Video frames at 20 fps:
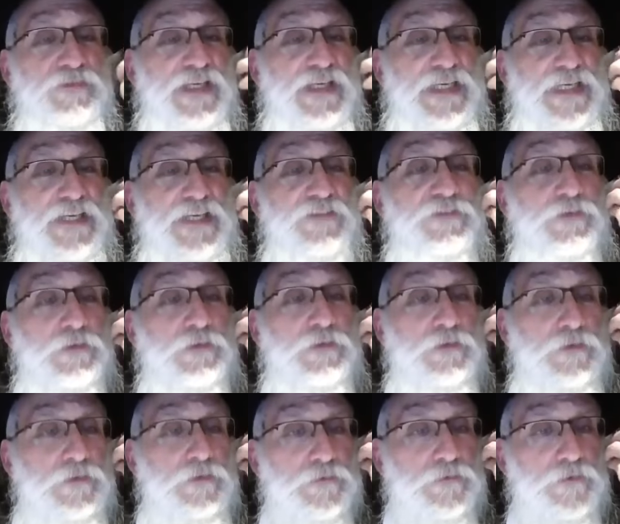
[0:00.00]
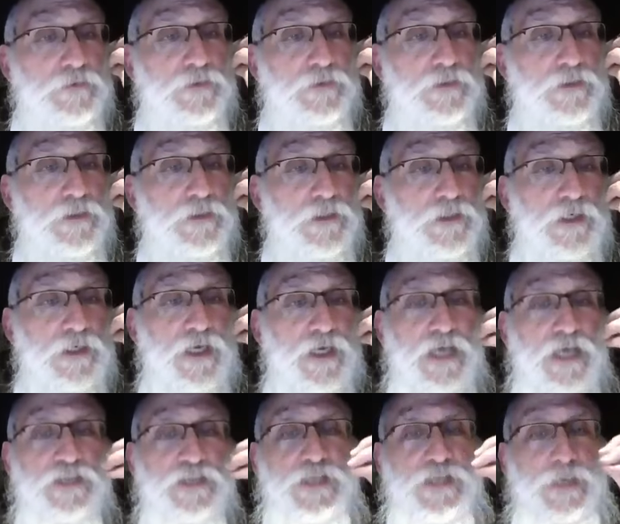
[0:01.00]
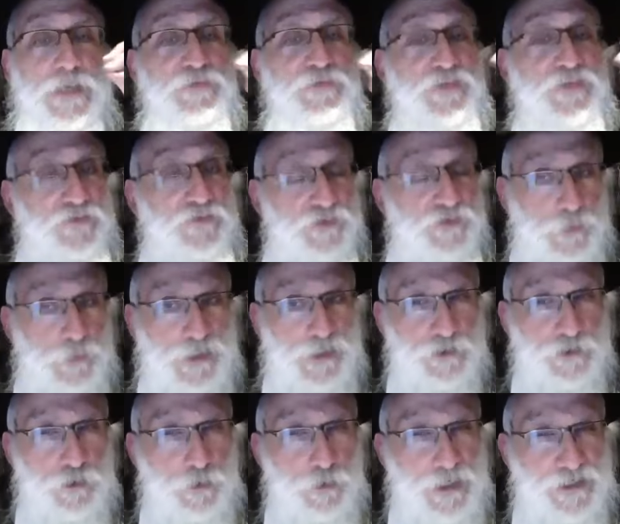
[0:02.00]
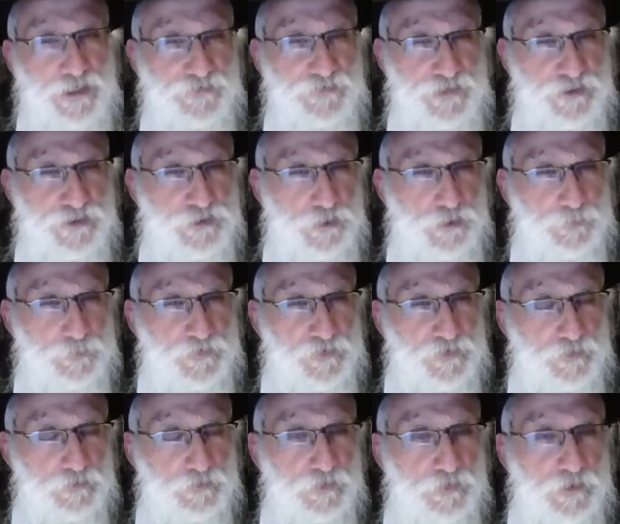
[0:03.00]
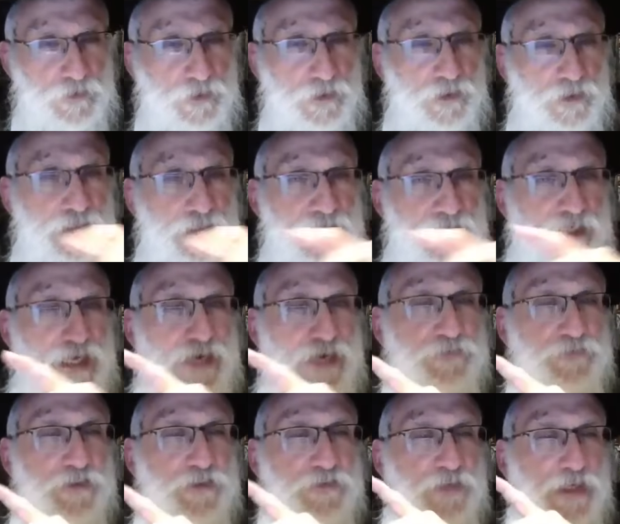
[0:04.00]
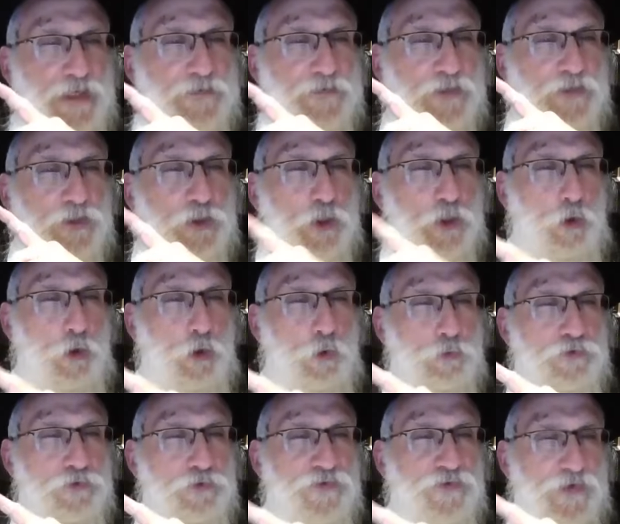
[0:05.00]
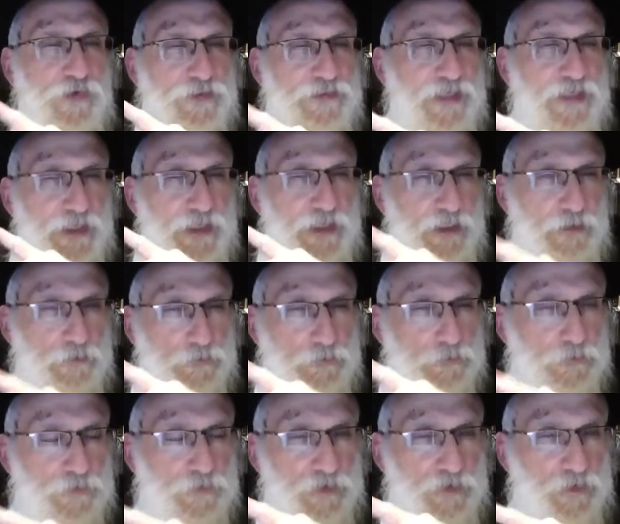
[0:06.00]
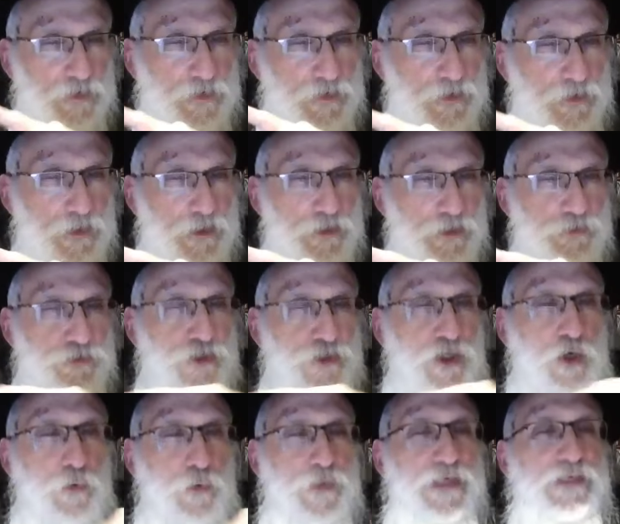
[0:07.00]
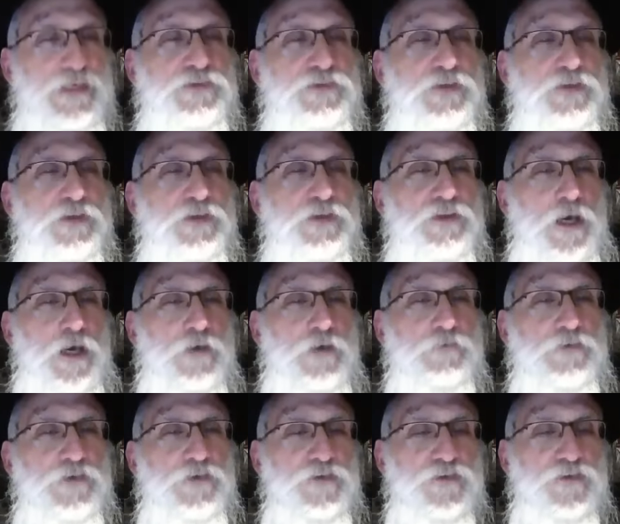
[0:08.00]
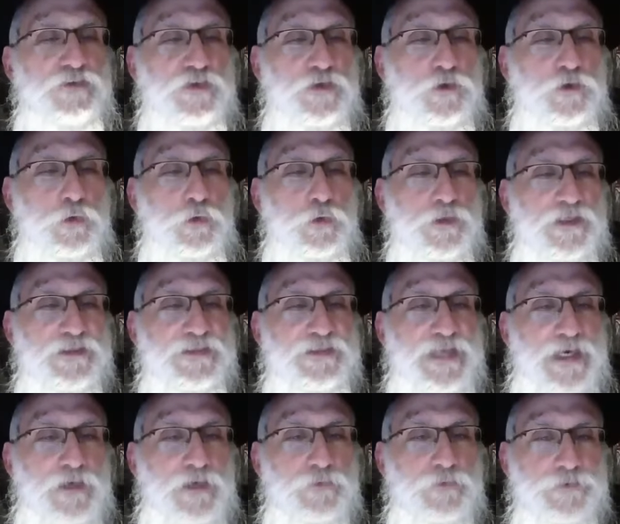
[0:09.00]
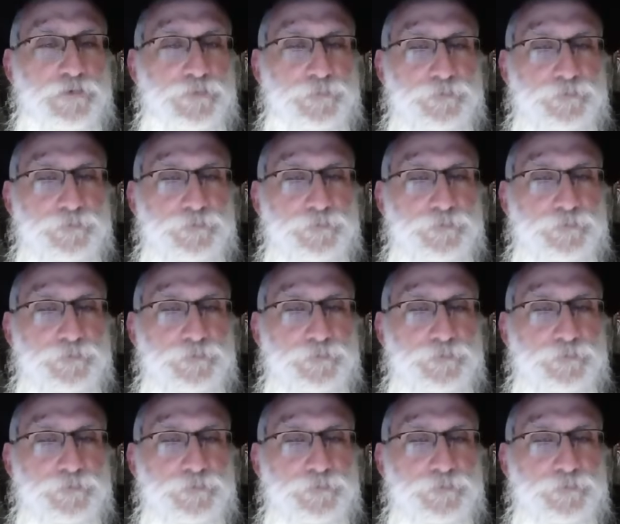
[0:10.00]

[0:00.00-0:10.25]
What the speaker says: to evil. Hashem says, you want to go out of Egypt? You have to take the cold tzardeya to go into the ovens to cool it down.